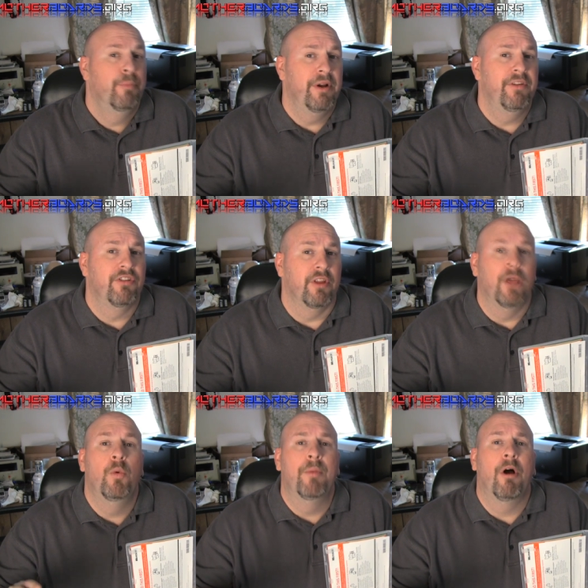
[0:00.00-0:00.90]

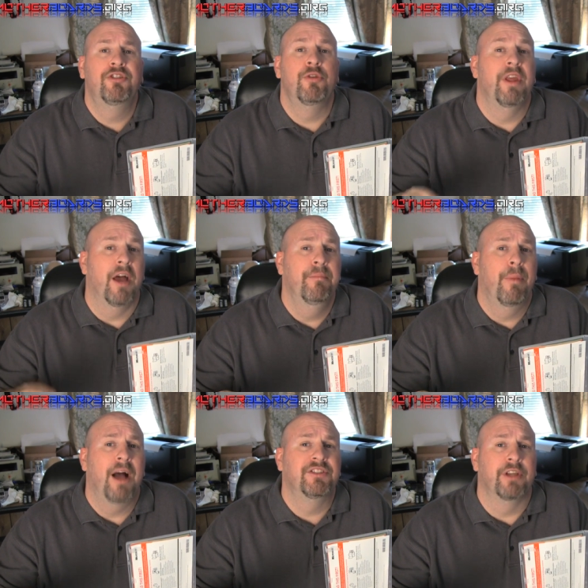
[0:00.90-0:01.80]
Previously we brought you the
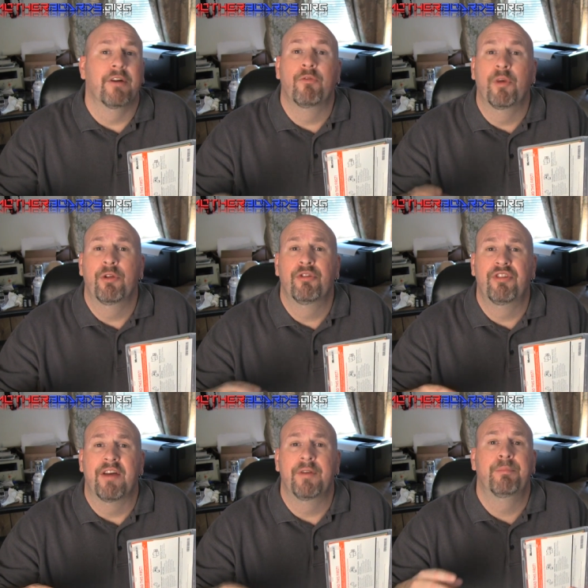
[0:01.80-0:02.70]
unboxing of Windows
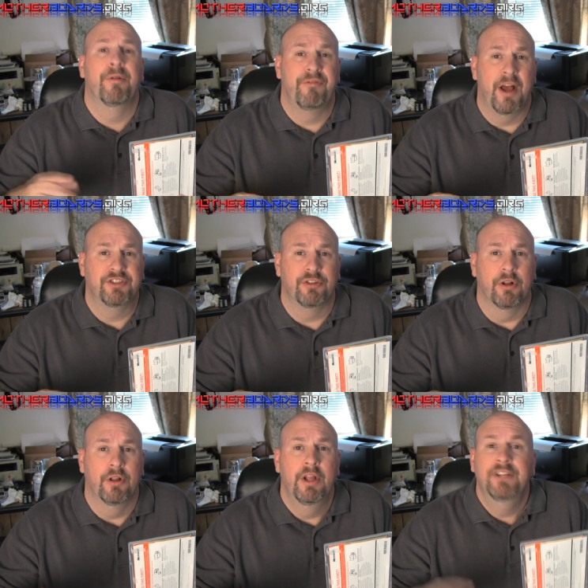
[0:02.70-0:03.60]
7
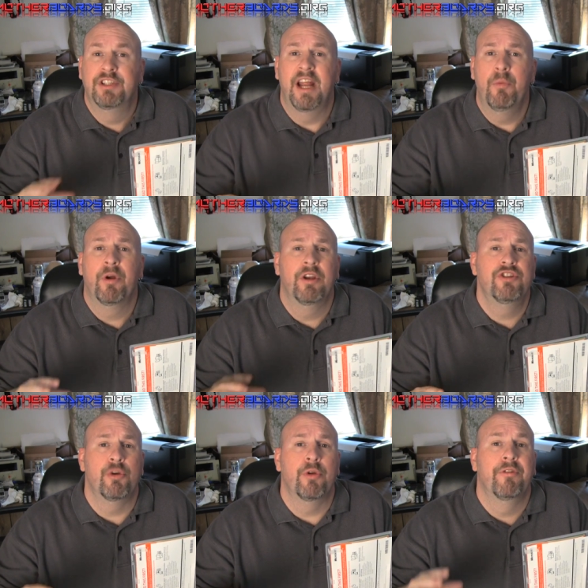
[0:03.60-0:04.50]
Professional. Today we're going to
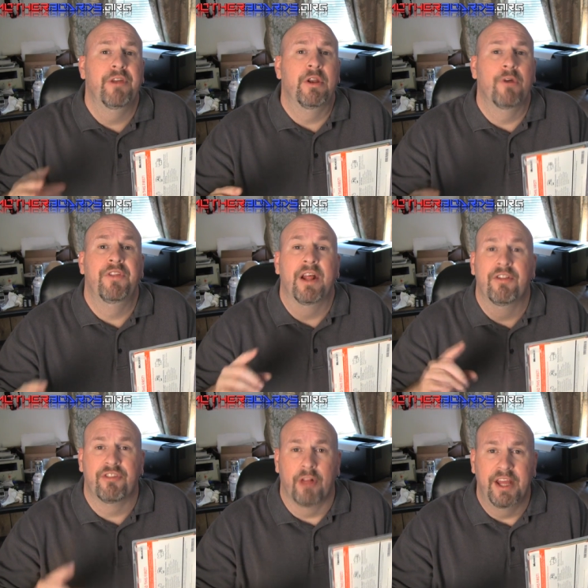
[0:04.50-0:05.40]
show you a video of the
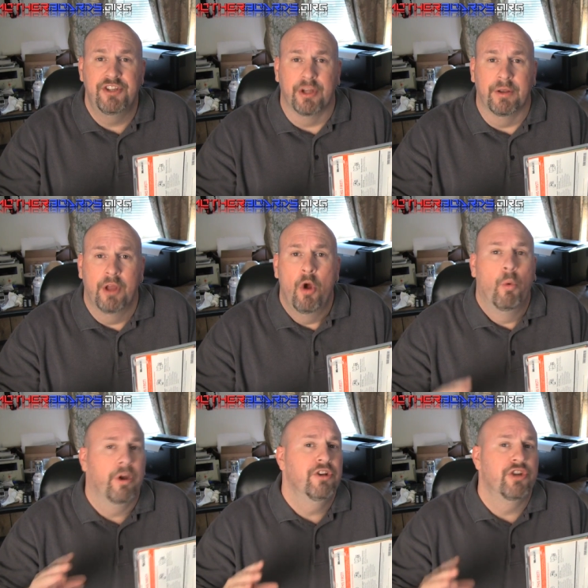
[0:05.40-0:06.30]
installation.
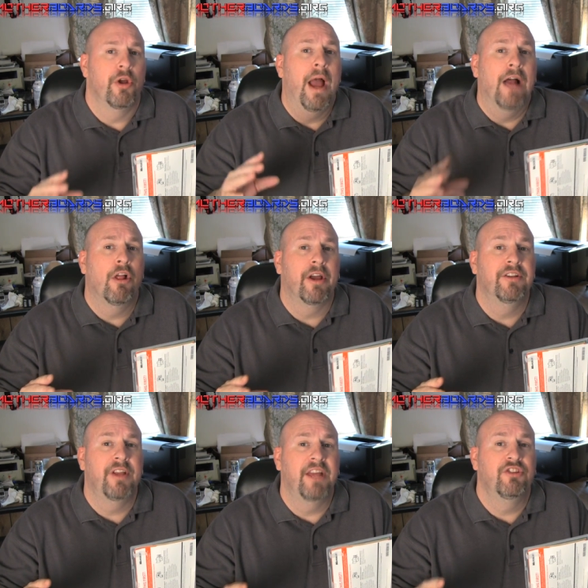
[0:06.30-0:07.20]
We're going to show you how long
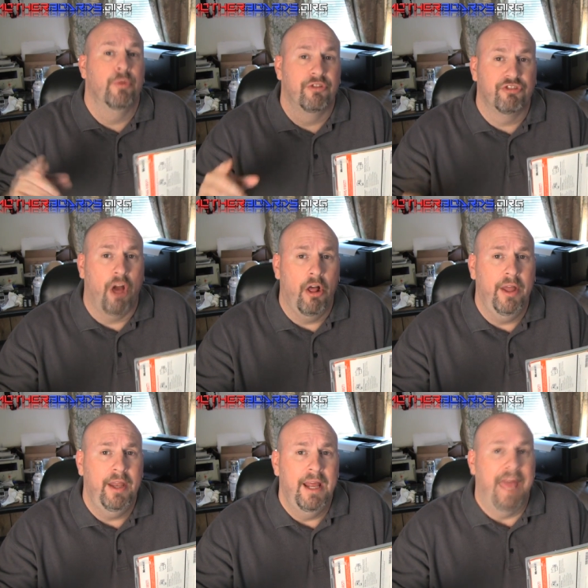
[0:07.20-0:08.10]
it takes to install
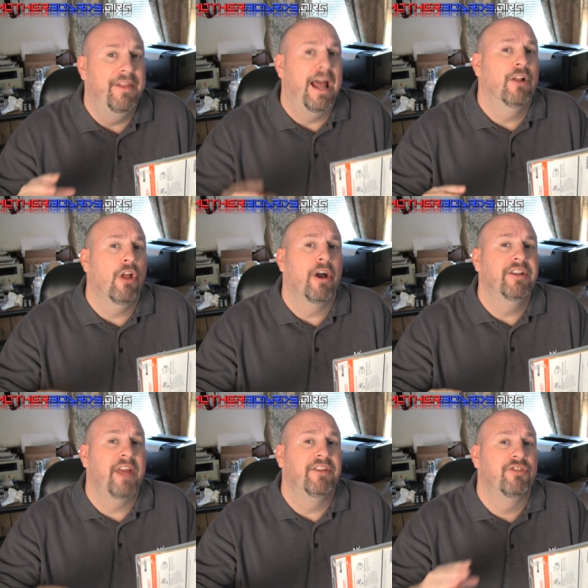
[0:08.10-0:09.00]
it and then how long
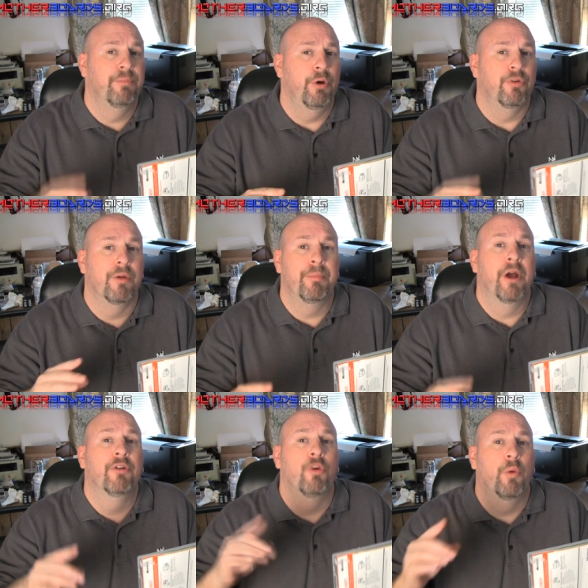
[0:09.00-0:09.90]
it takes to boot
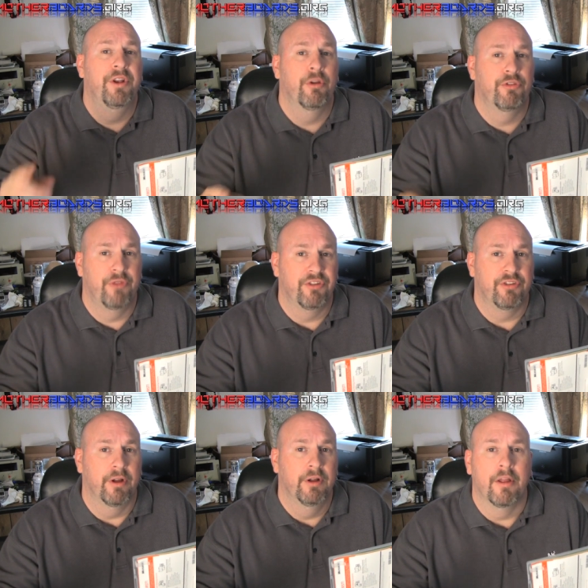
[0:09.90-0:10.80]
compared to Windows Vista.